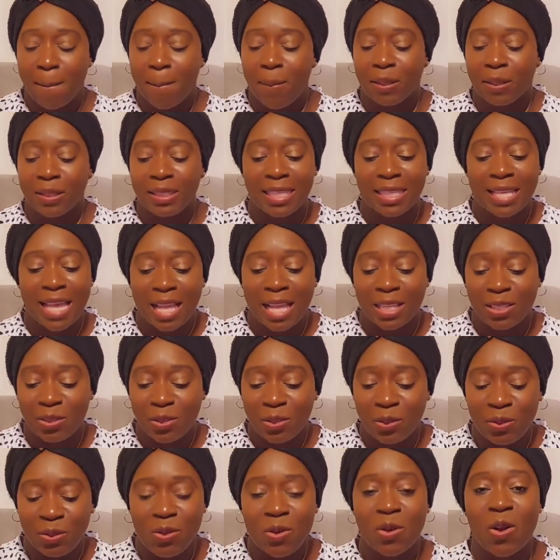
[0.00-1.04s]
But as
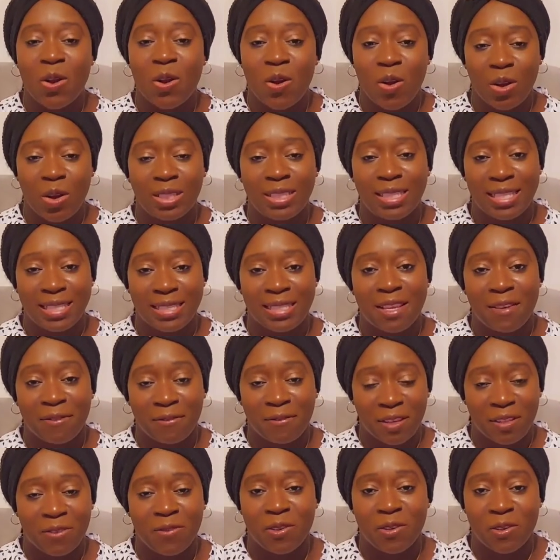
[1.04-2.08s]
you know, God is a
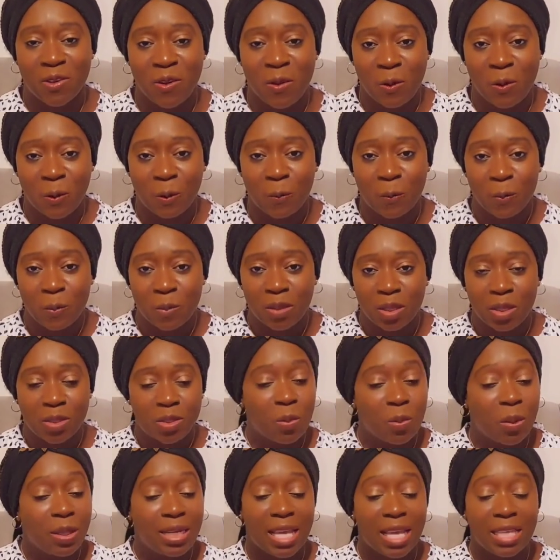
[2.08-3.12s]
faithful God.
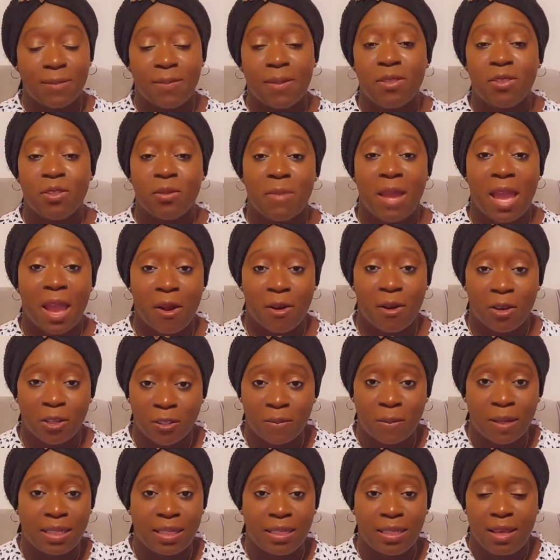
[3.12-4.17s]
So when I explained to my
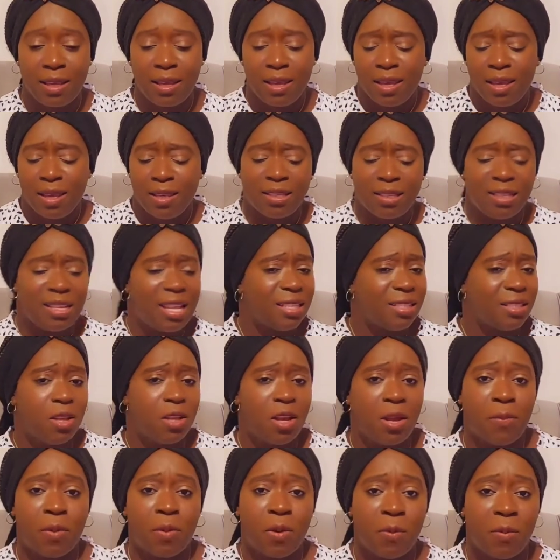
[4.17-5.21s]
husband, he said, that's
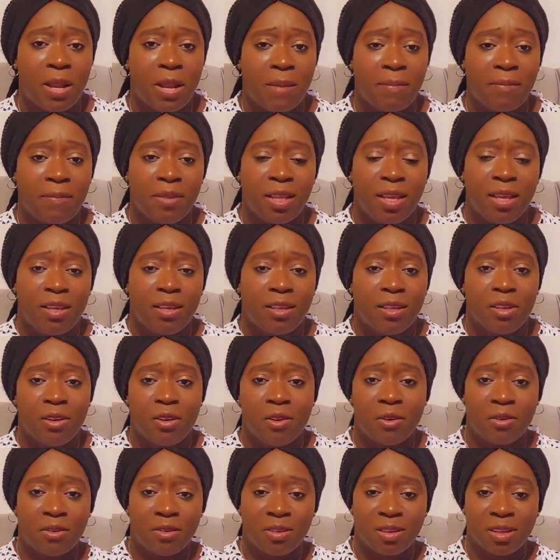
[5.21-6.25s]
not a problem, you
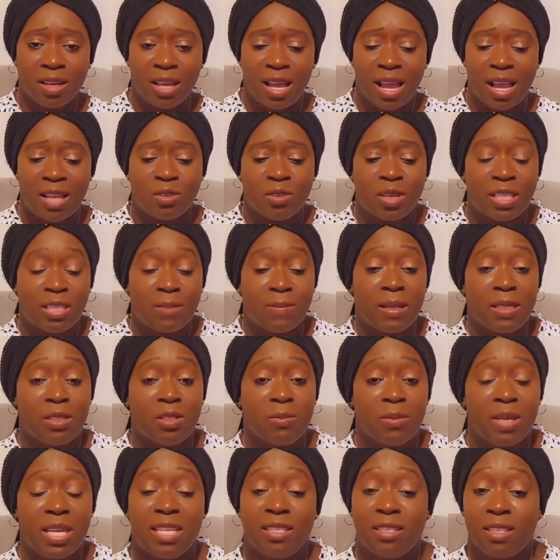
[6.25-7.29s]
know. As you explained
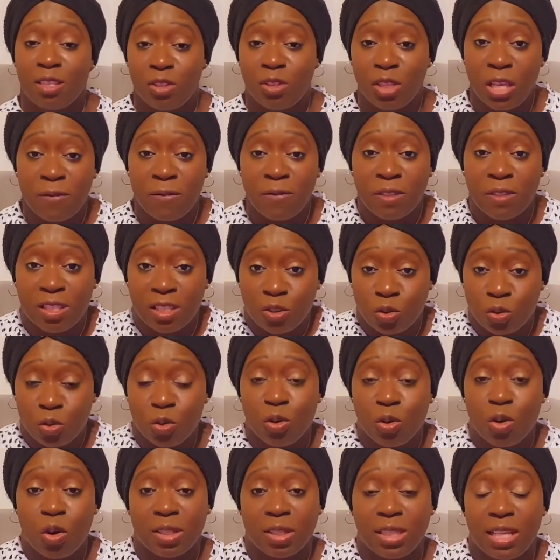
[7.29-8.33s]
to me, is it, if it's a
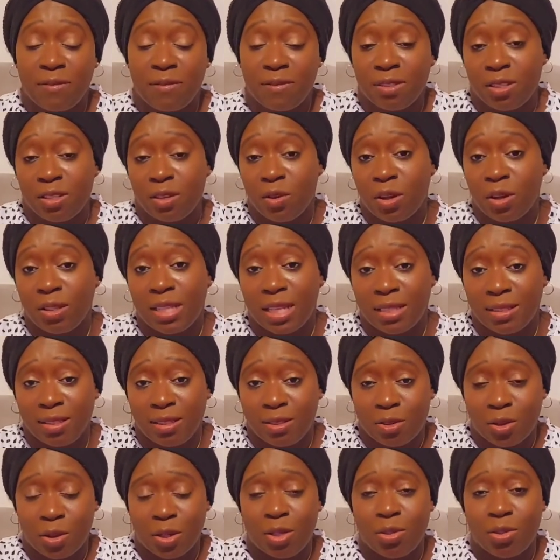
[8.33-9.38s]
true God, if it's the God that
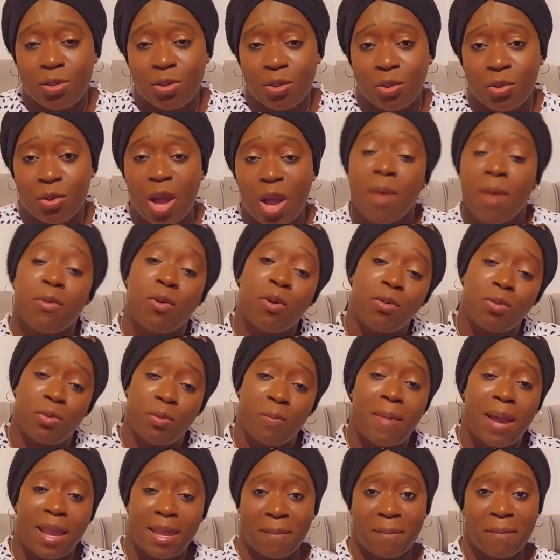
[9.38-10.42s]
is talking to you, I'm going
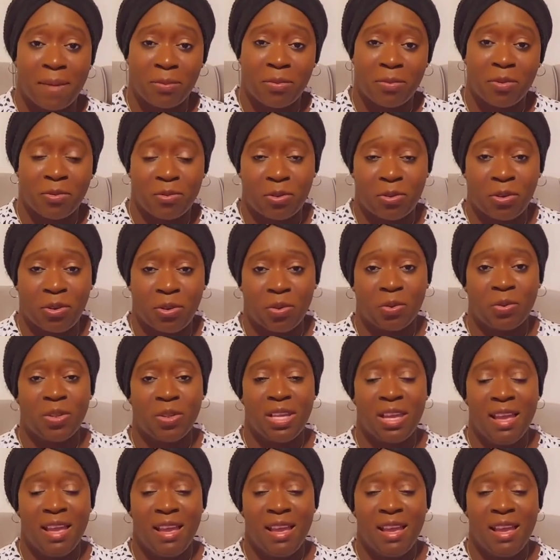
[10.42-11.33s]
to buy a Bible for you.